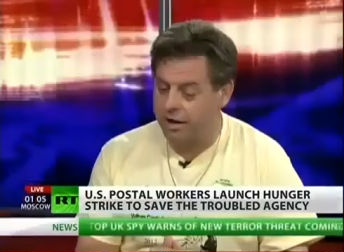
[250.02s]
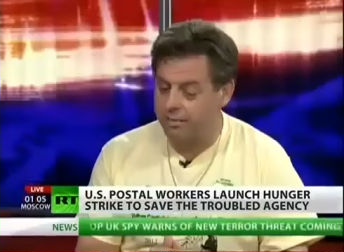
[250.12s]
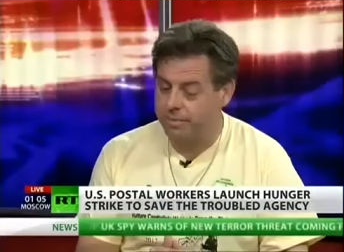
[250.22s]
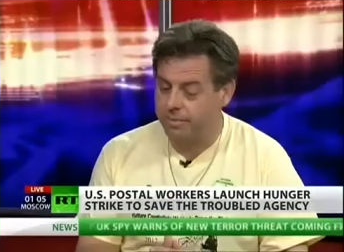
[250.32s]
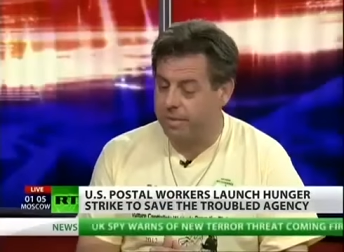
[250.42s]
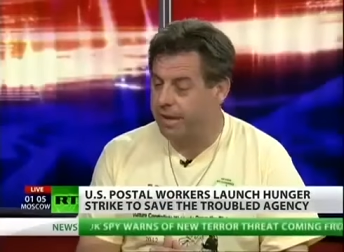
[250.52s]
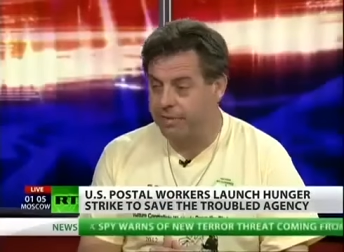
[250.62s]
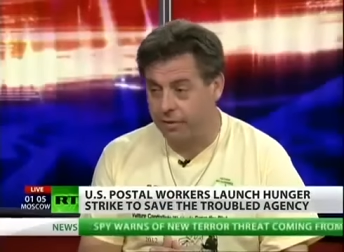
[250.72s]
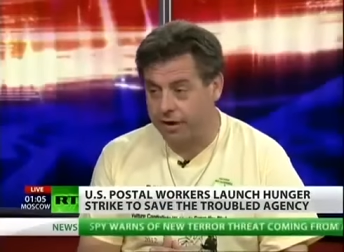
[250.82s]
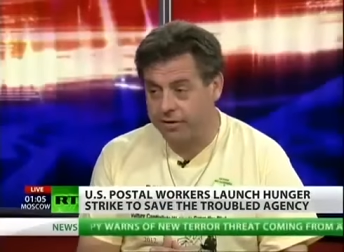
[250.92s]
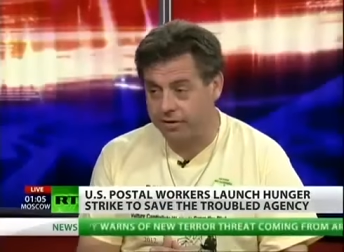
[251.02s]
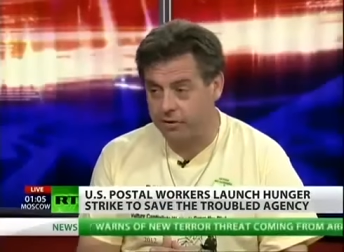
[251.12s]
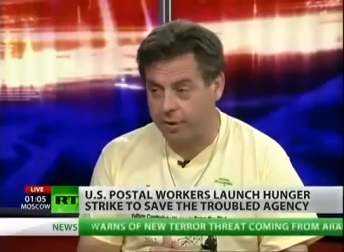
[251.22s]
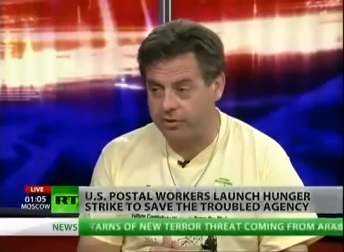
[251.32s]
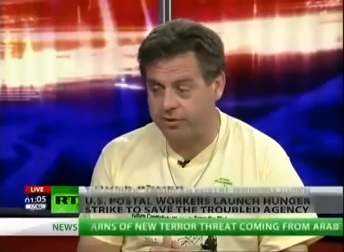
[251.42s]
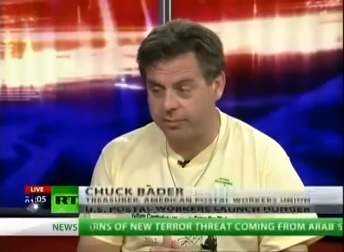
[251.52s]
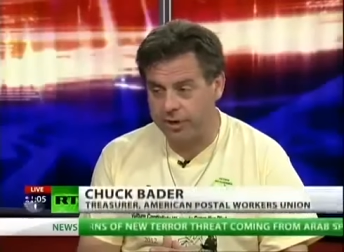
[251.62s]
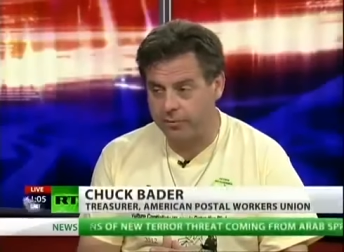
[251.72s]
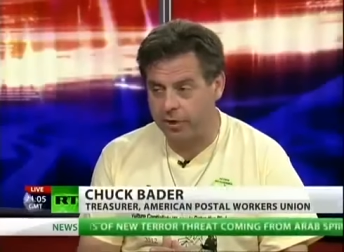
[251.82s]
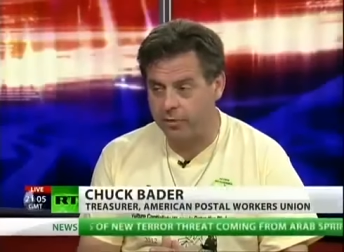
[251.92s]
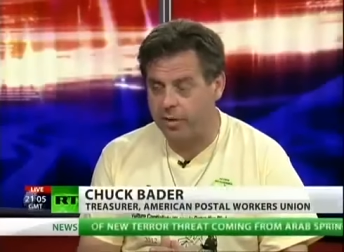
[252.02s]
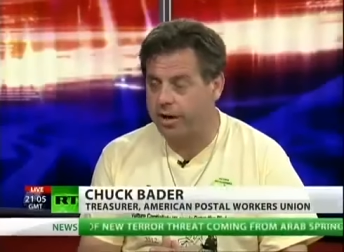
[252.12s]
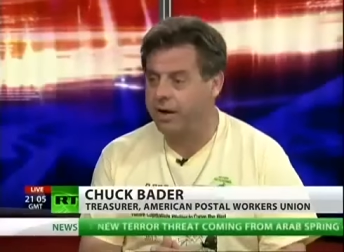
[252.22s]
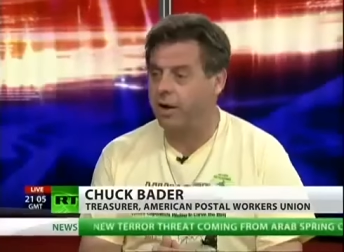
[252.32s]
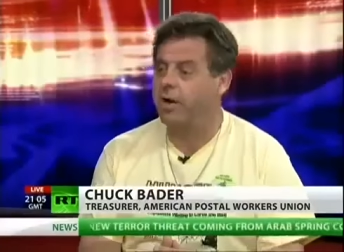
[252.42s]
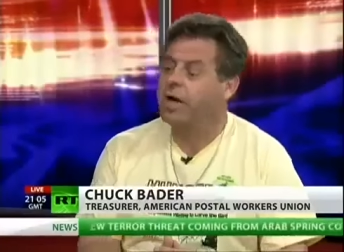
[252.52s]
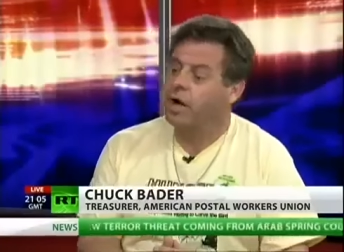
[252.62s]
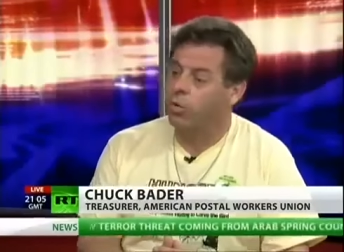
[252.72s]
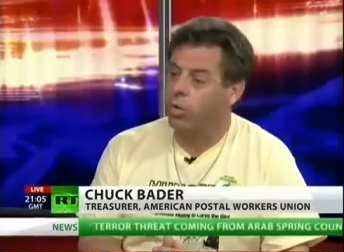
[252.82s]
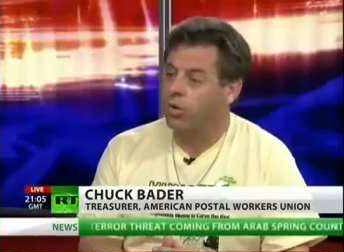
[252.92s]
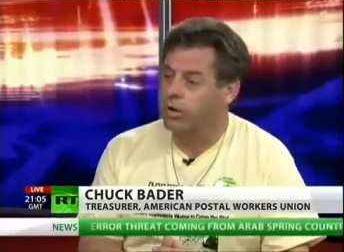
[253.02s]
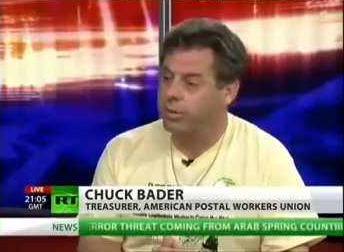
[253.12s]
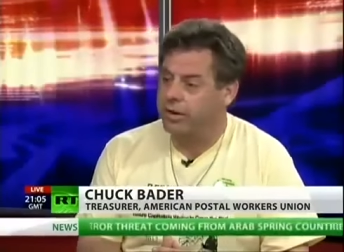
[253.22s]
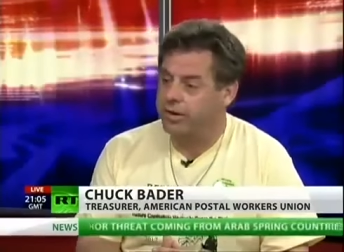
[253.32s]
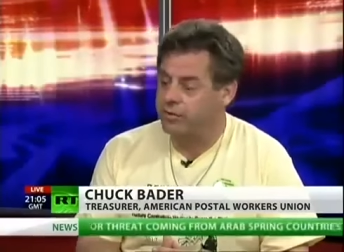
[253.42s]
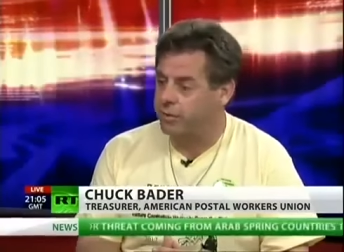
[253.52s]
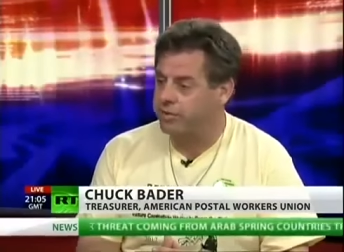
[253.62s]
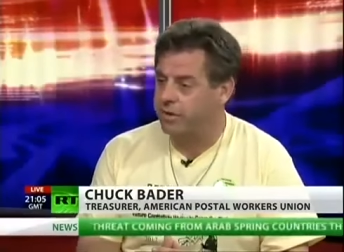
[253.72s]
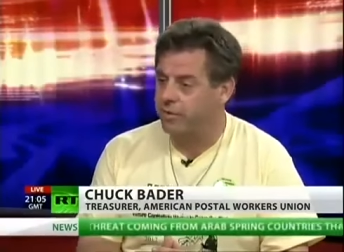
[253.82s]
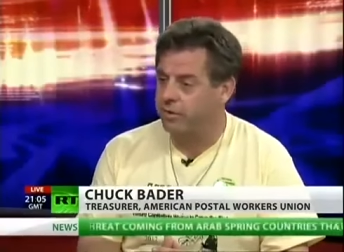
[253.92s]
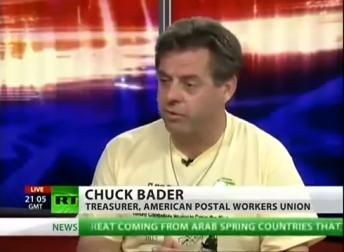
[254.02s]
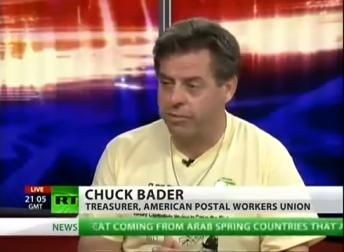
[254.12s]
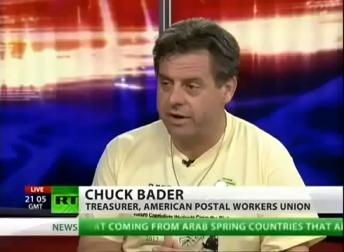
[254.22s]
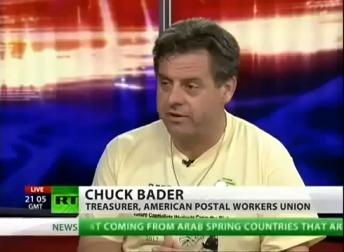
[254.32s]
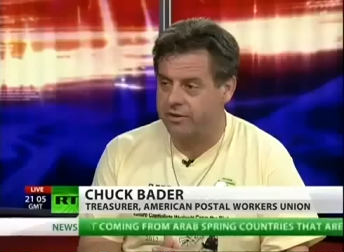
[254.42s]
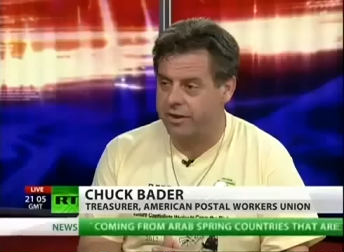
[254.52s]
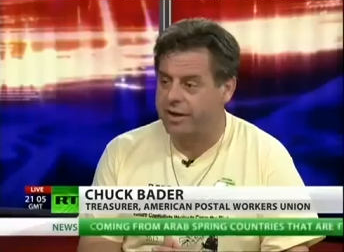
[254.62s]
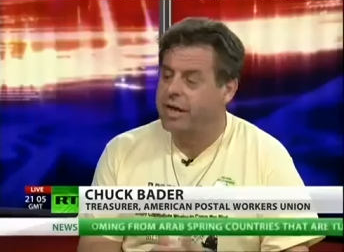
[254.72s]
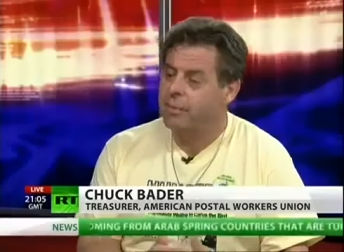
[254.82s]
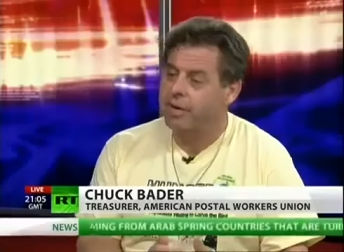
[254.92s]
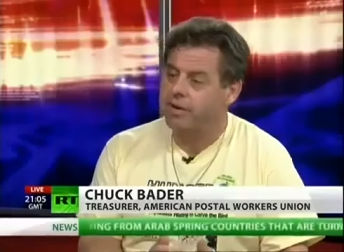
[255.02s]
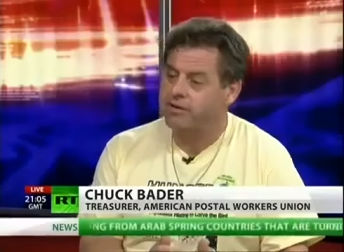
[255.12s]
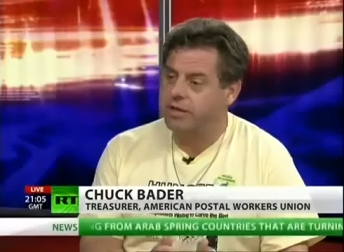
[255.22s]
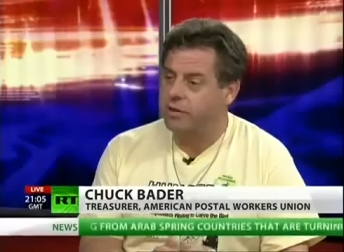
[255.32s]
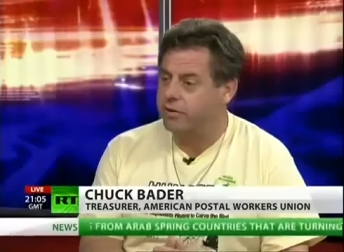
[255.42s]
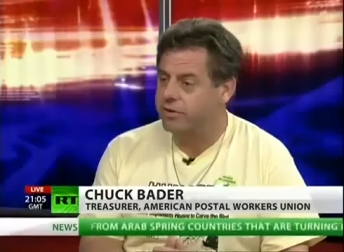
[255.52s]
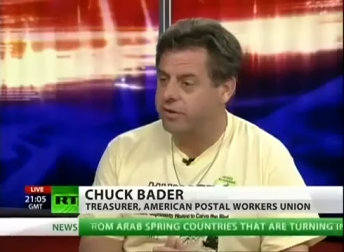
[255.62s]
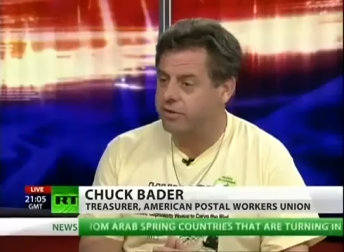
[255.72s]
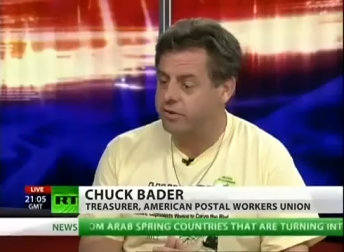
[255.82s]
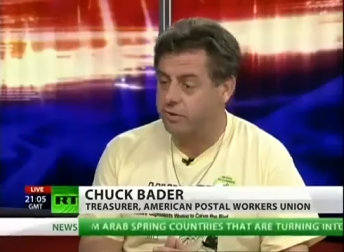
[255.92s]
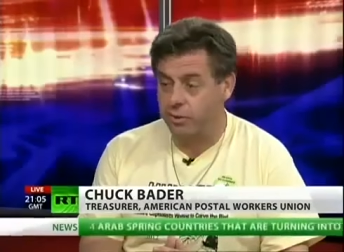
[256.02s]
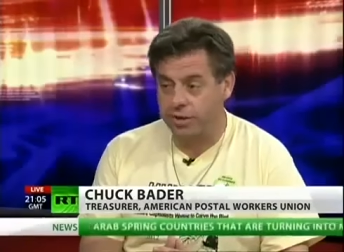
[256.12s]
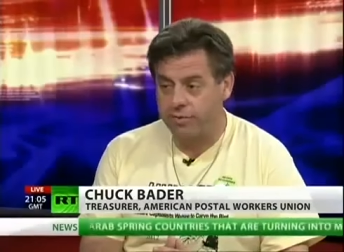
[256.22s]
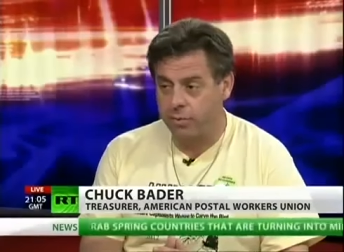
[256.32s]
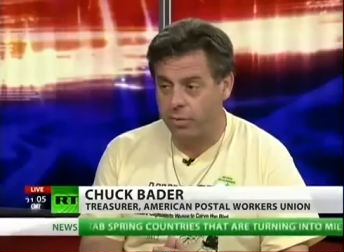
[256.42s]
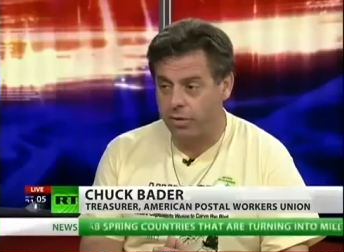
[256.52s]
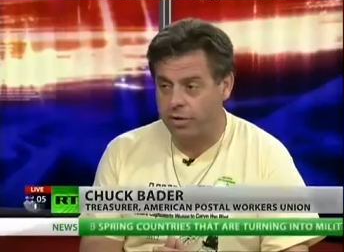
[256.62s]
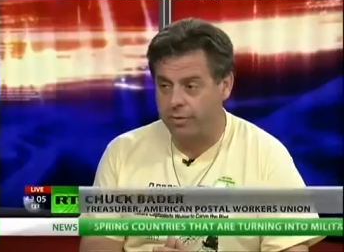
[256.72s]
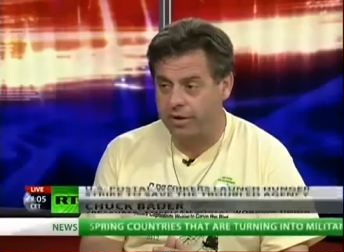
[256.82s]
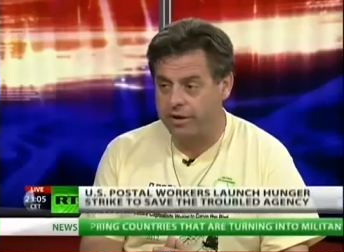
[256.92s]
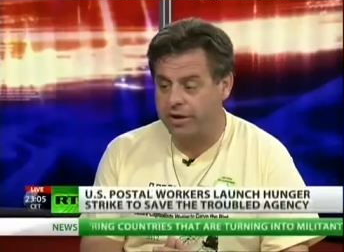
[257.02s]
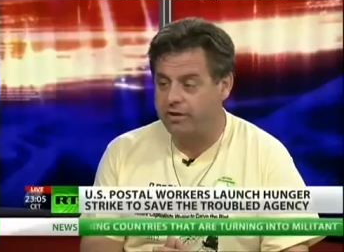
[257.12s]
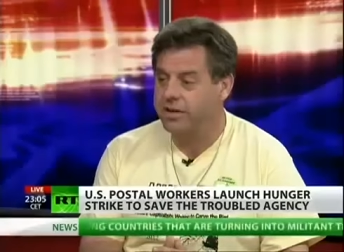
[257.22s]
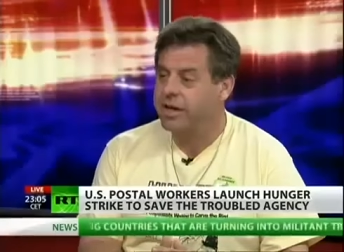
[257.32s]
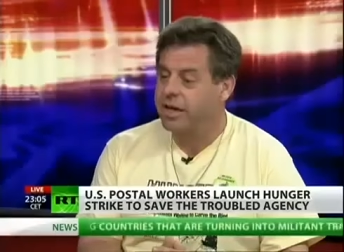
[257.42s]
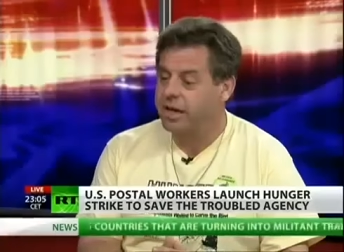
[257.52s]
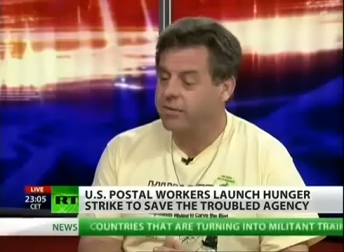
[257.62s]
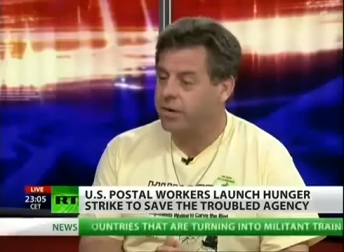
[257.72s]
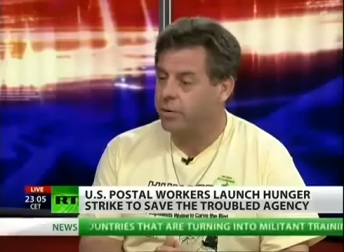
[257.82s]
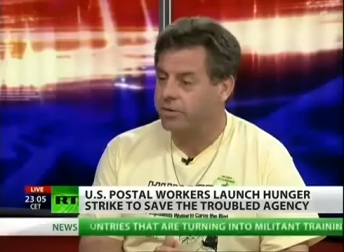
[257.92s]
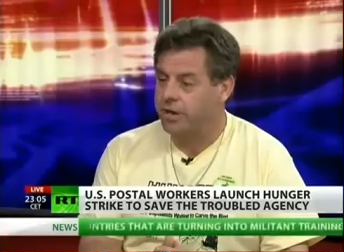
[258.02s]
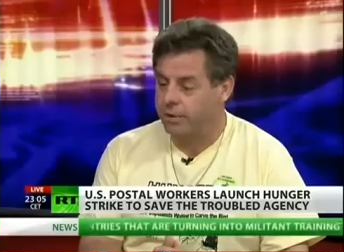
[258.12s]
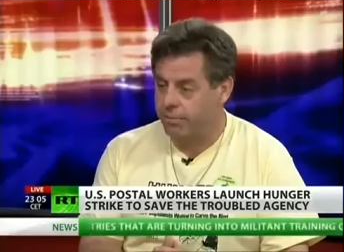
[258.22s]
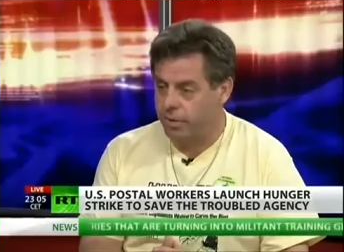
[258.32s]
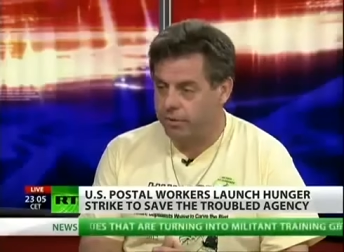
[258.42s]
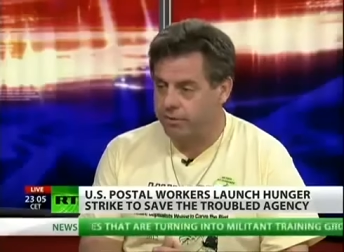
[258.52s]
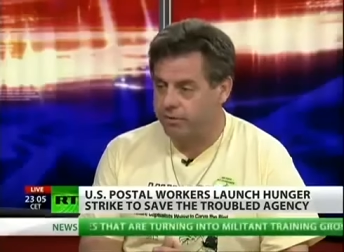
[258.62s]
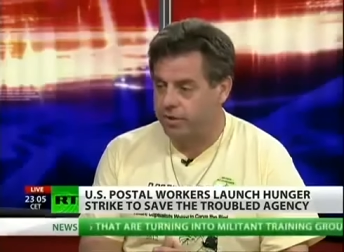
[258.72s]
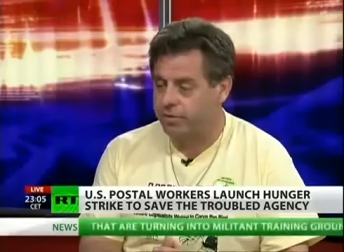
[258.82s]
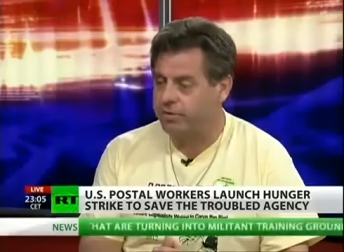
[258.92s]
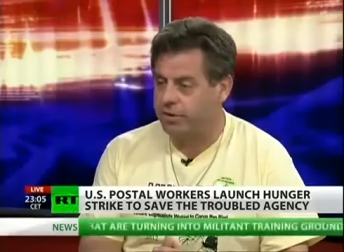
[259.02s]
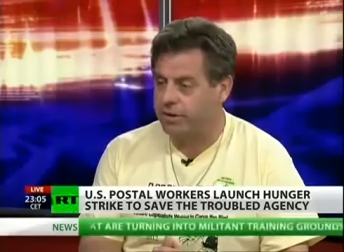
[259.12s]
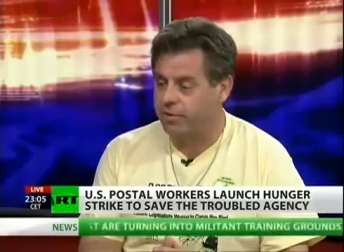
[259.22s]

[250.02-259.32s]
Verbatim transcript: um, life or death situation, being very frank here, rural communities would suffer tremendously because senior citizens who live in rural communities, if there was not a postal service